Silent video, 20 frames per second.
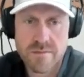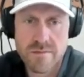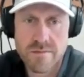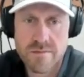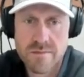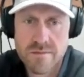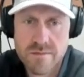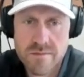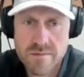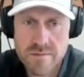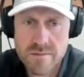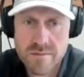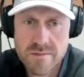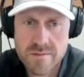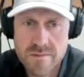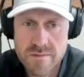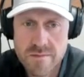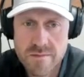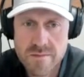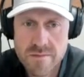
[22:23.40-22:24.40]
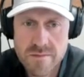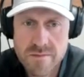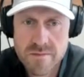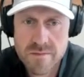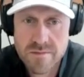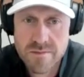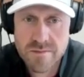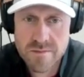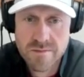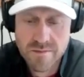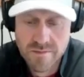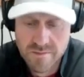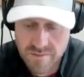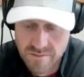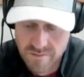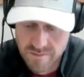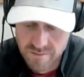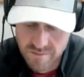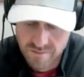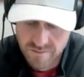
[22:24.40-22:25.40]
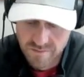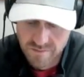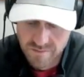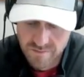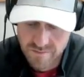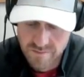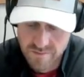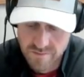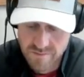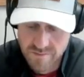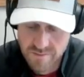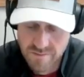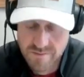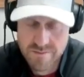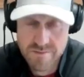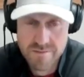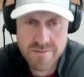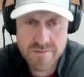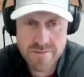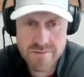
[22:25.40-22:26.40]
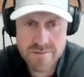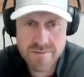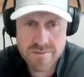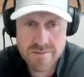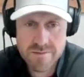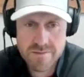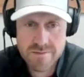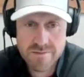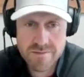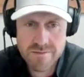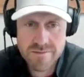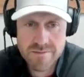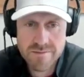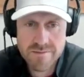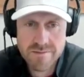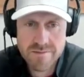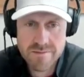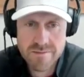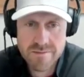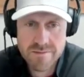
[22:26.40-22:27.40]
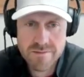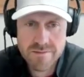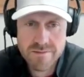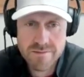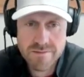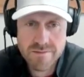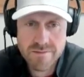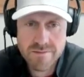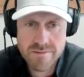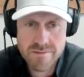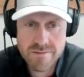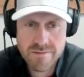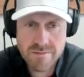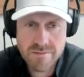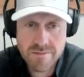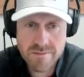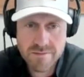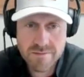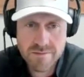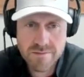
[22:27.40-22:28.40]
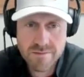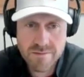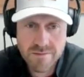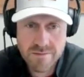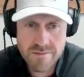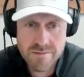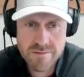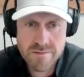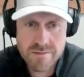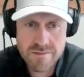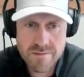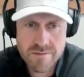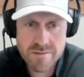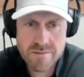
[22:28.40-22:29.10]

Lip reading: (silent)